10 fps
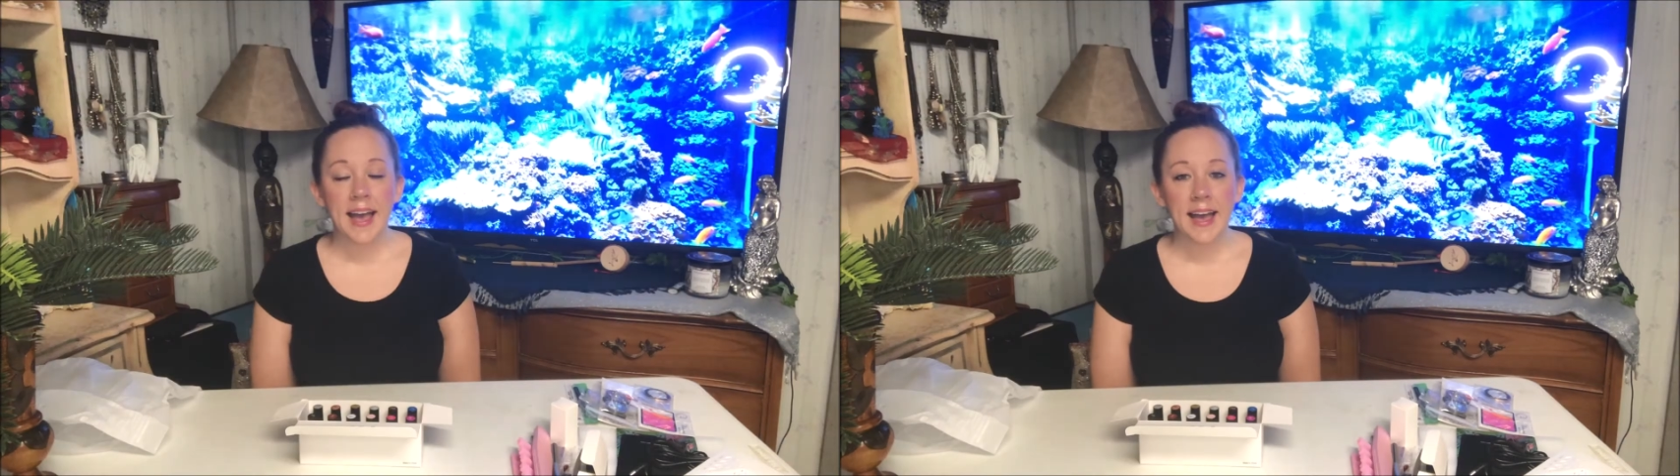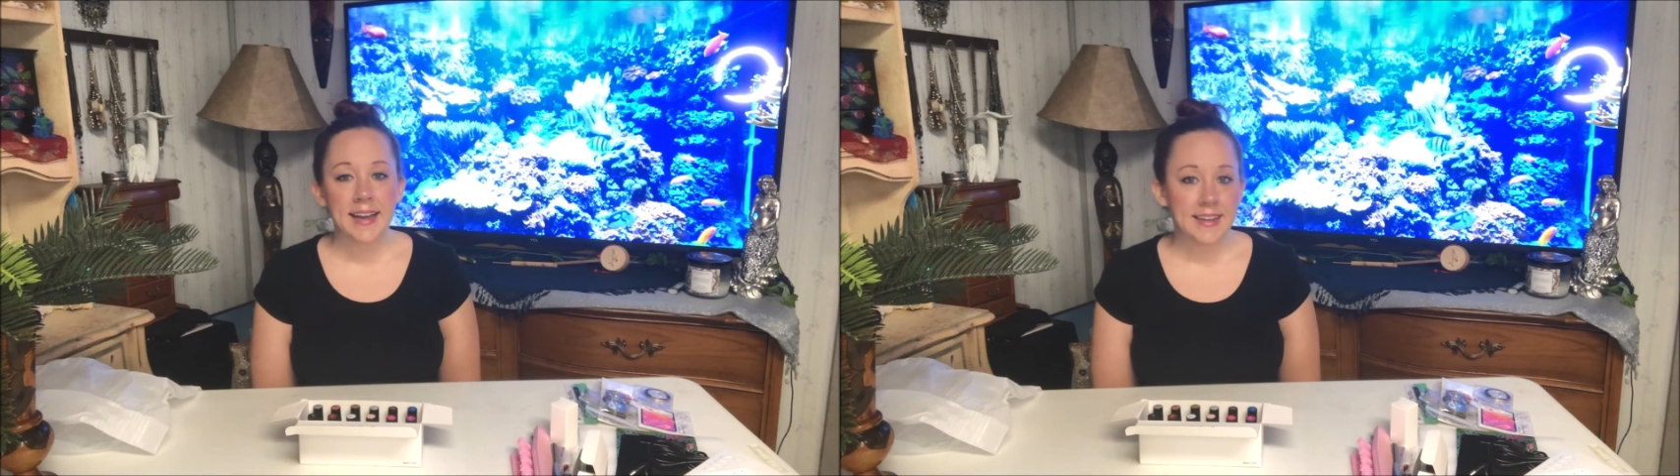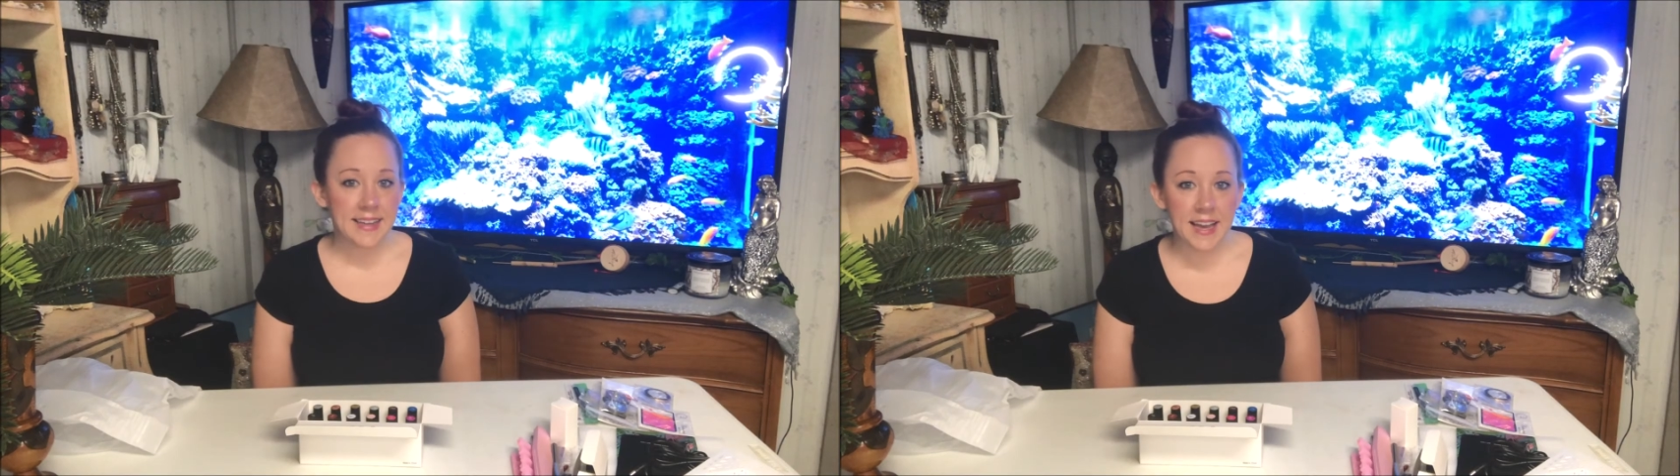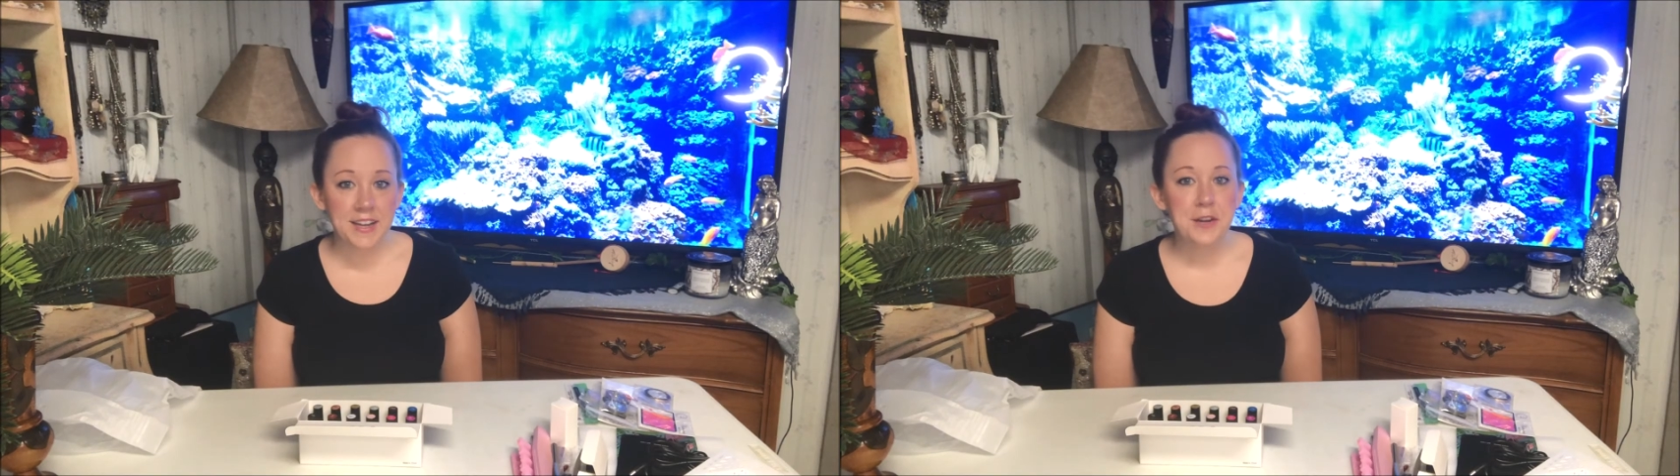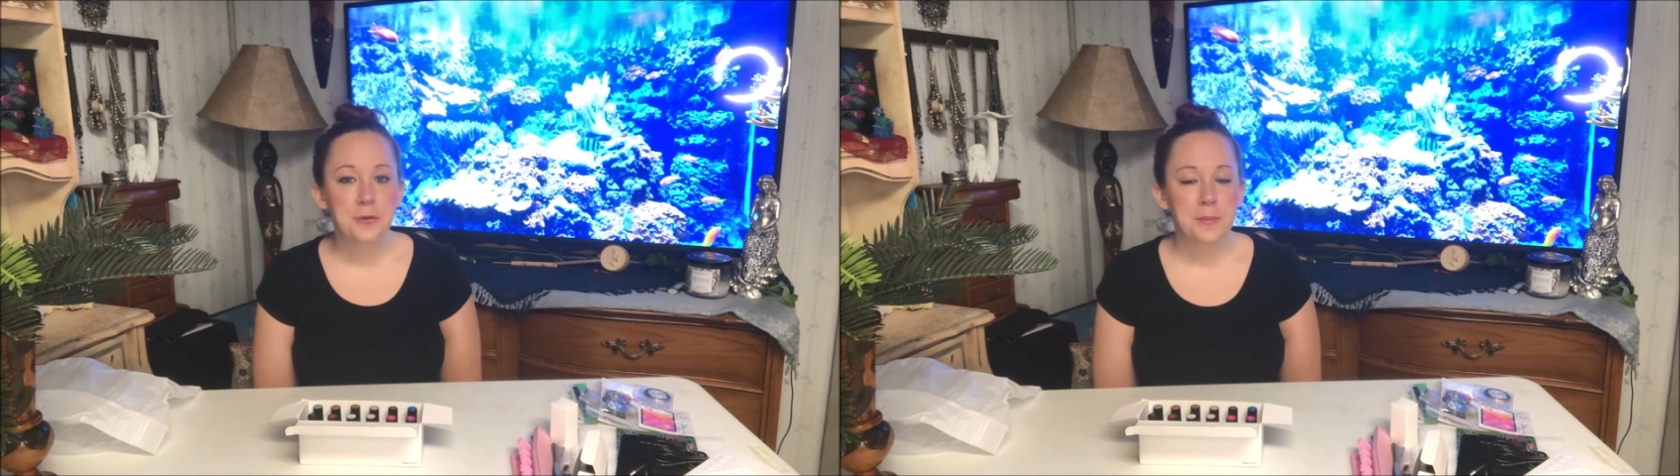And again,
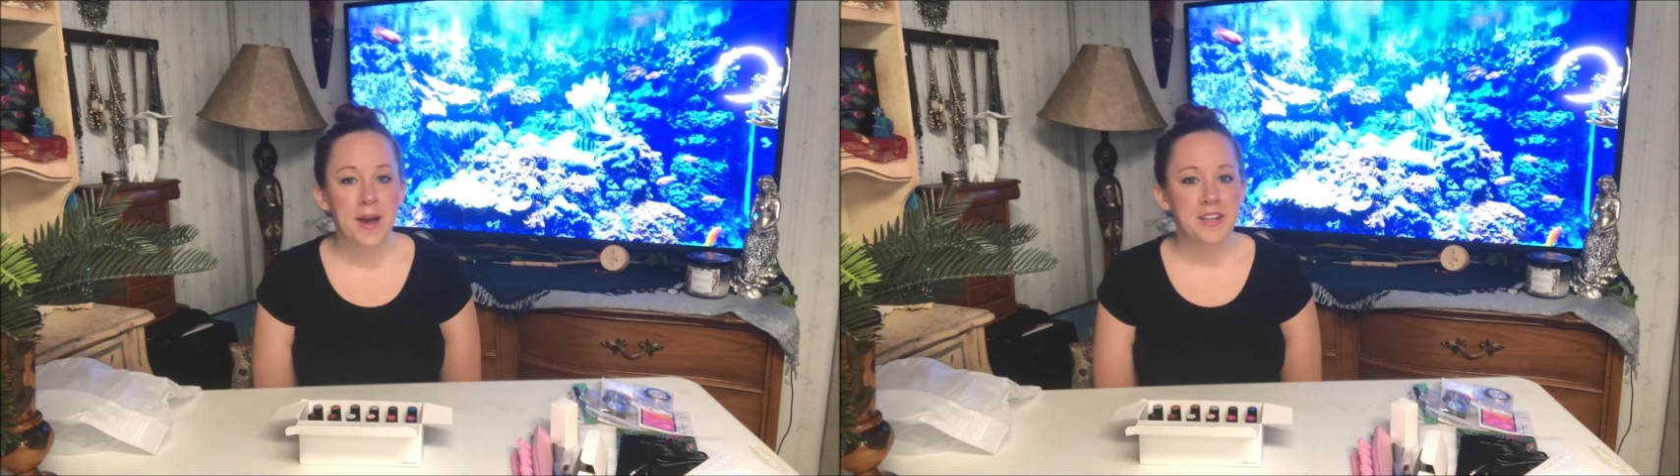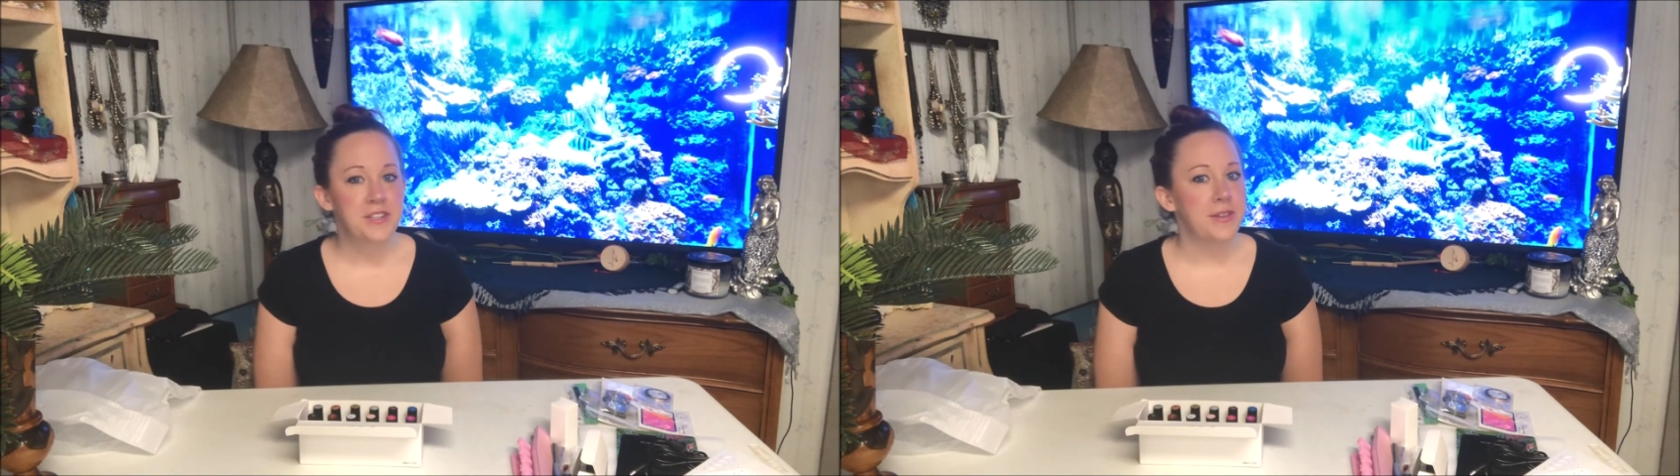I'll remind you,